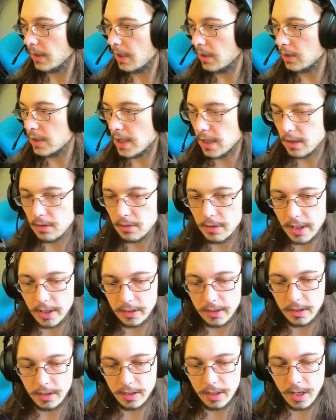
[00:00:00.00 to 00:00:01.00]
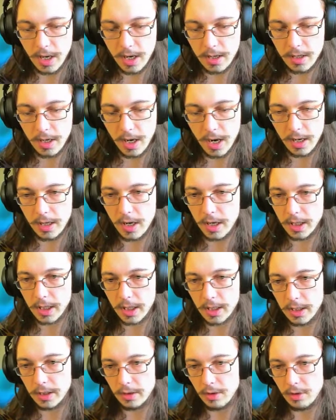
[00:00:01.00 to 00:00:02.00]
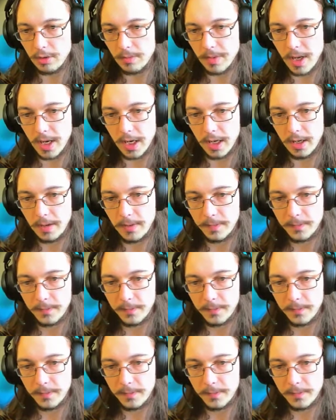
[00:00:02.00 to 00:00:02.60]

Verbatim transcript: Jack-o'-lantern. I'm, I'm not killing nobody.